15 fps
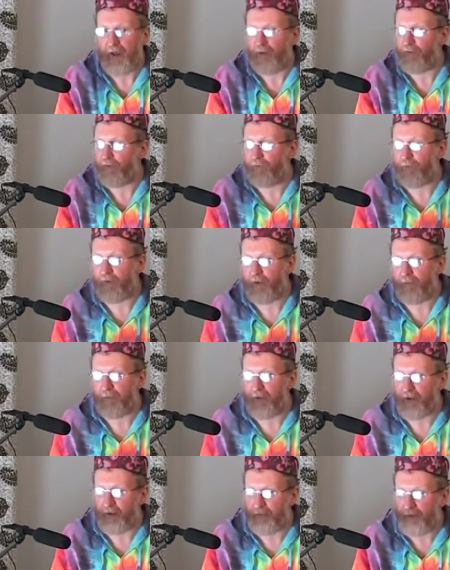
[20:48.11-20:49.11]
will fall
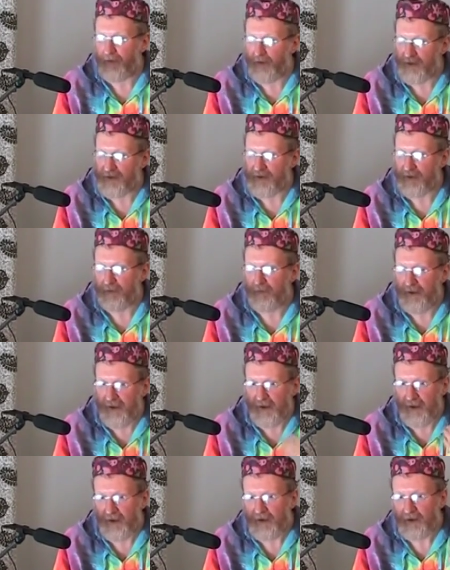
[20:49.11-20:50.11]
apart, because the
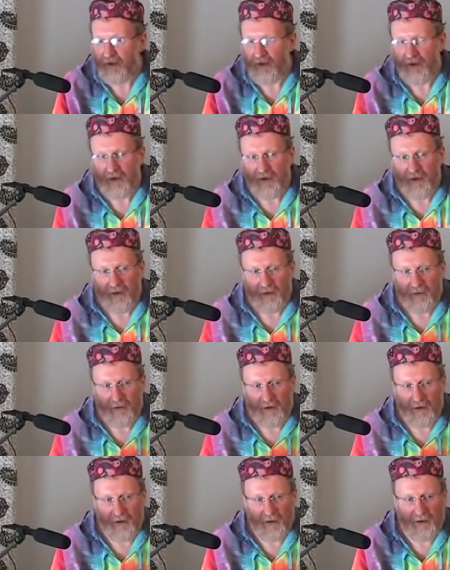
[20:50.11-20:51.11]
main
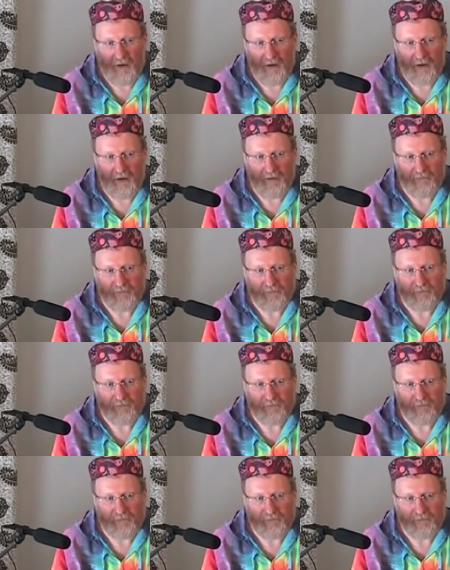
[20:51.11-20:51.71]
uh,